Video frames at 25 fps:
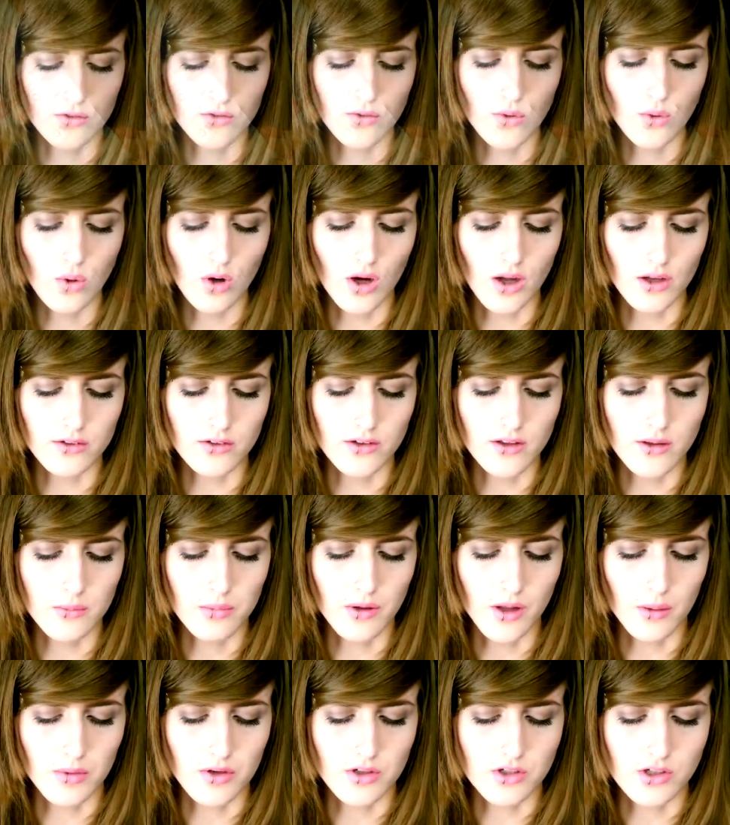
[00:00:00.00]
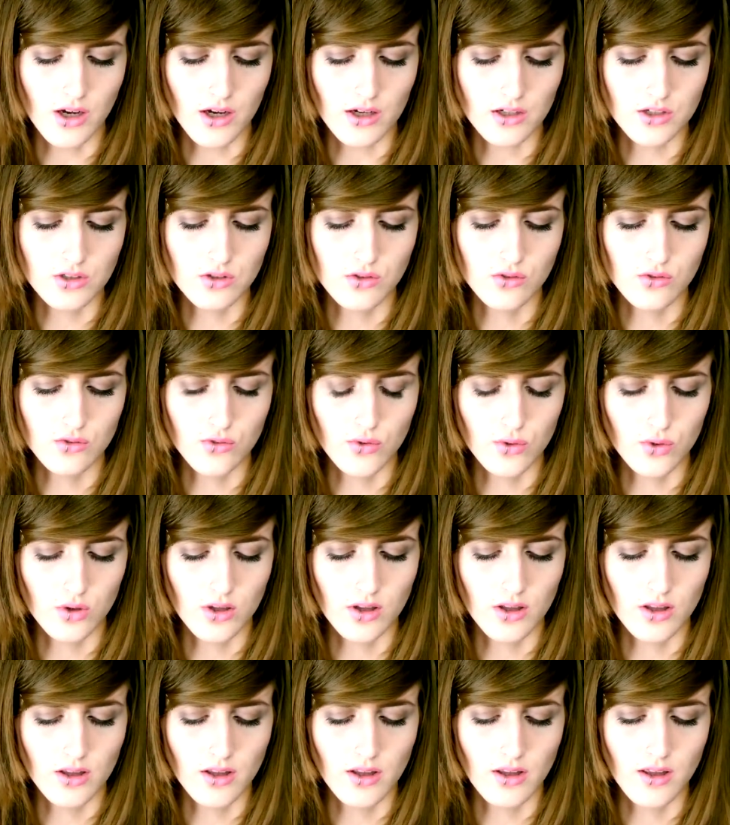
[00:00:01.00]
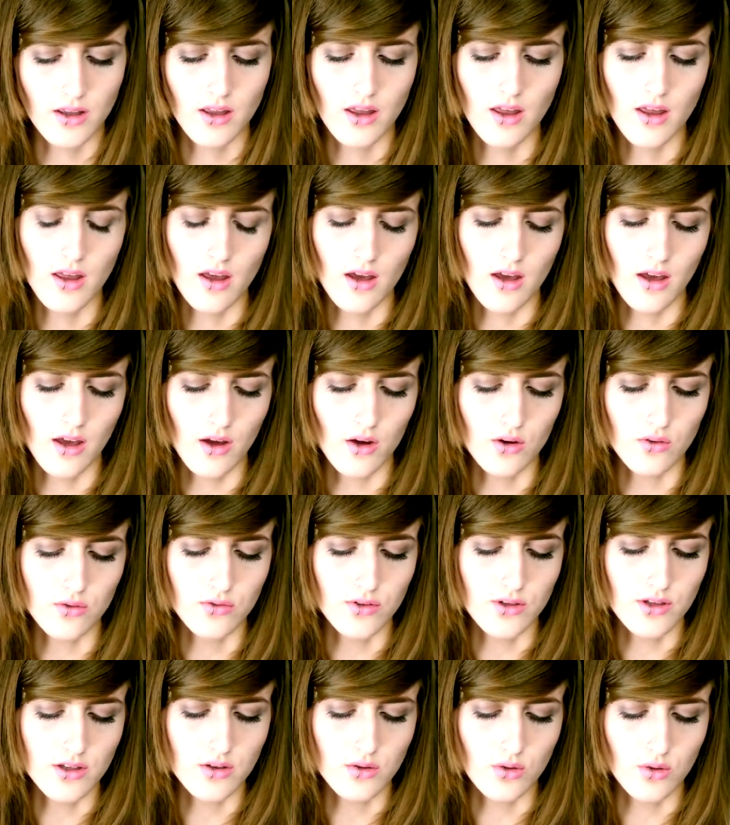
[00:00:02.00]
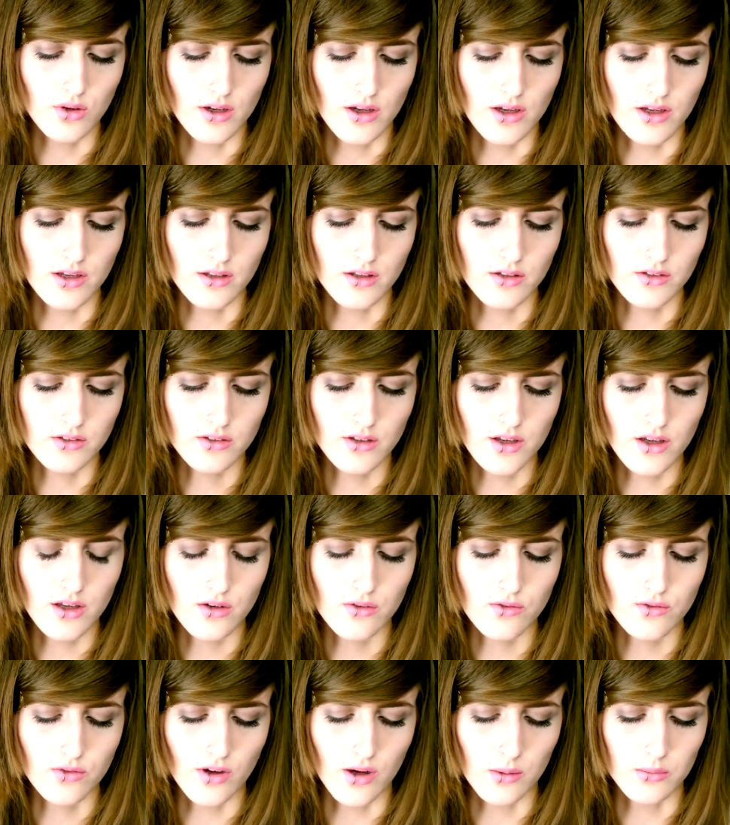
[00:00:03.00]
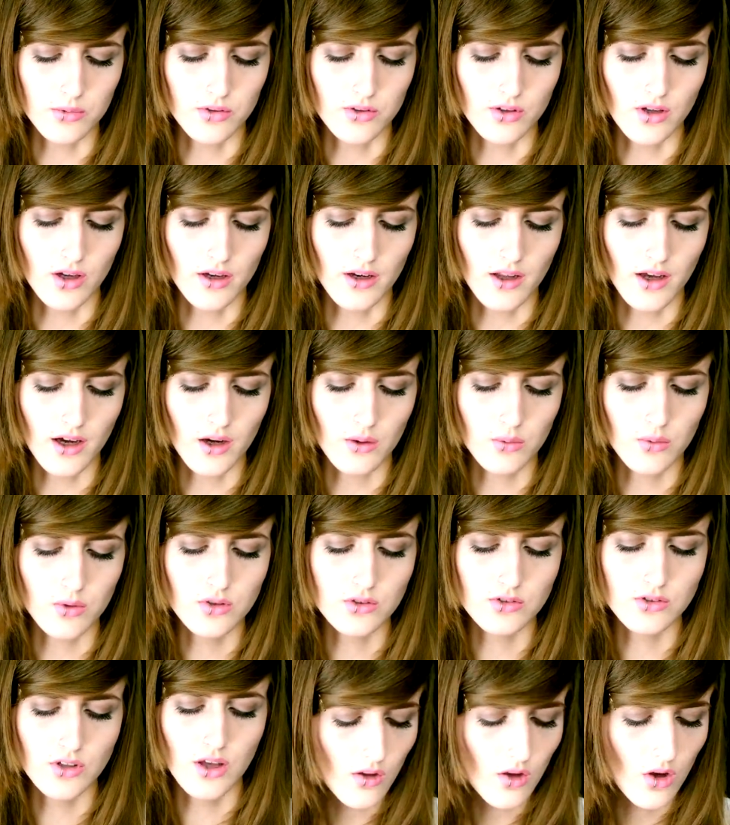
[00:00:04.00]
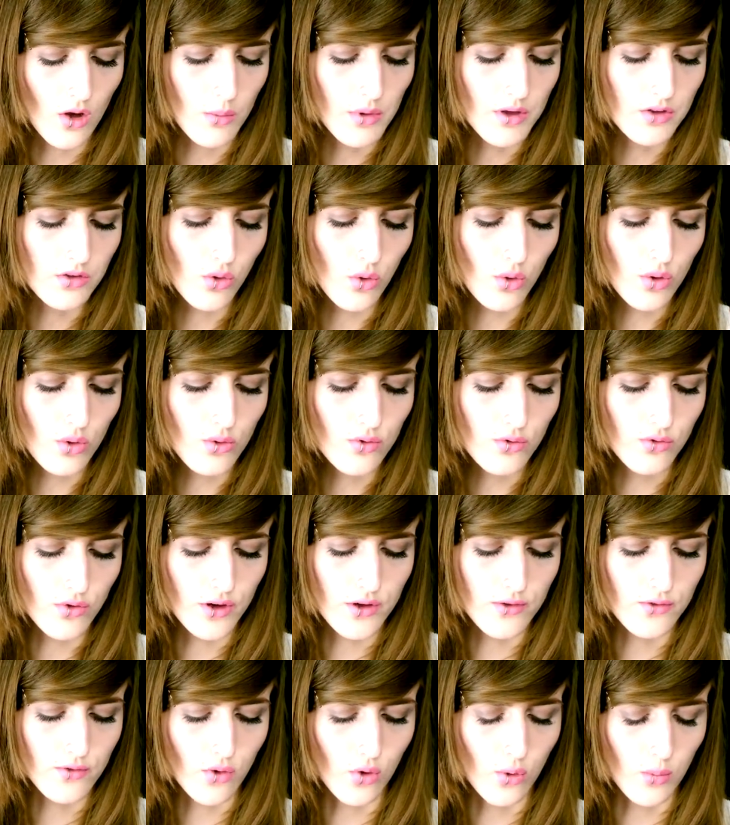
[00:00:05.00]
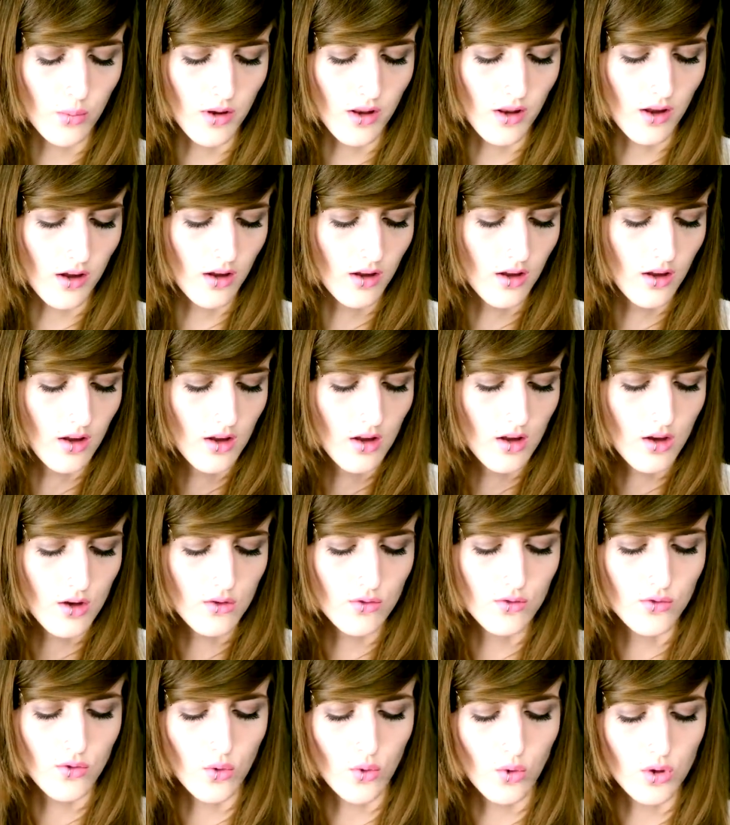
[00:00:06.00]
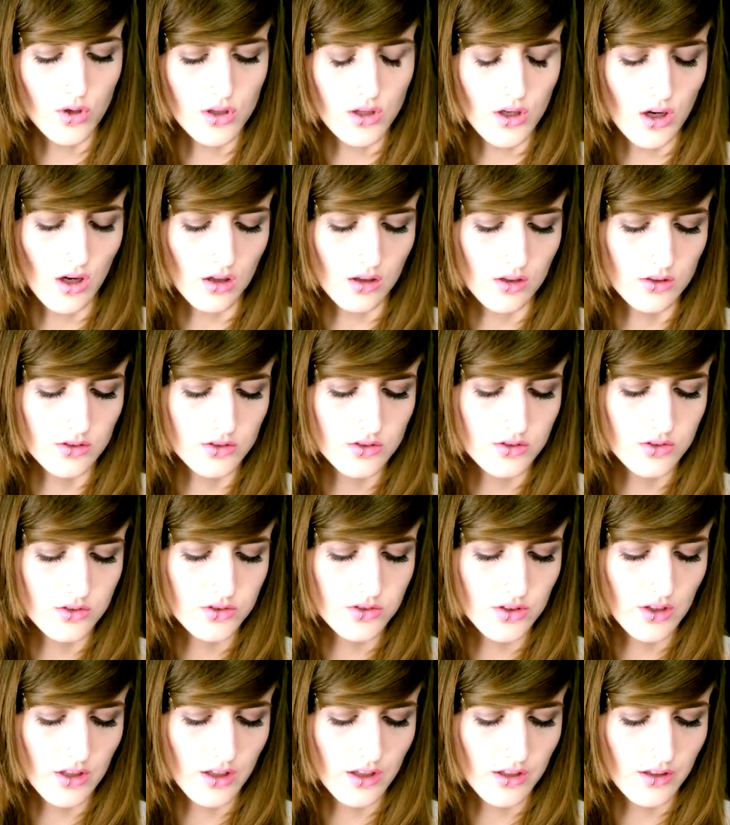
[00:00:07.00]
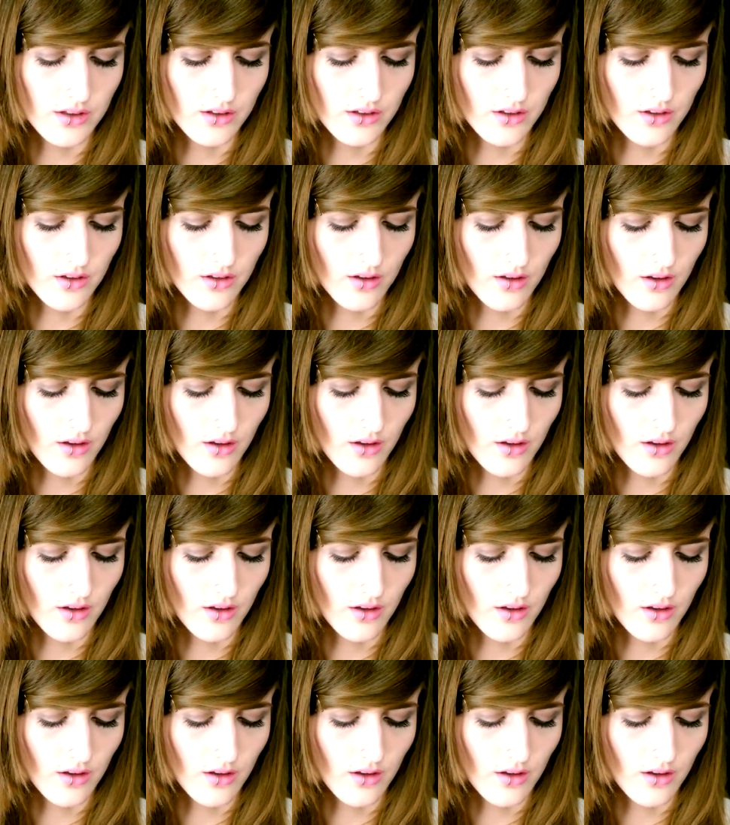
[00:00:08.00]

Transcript: 4 anti-blemish actions for clear, healthy looking skin for up to 9 hours. It's oil free formula for young skin,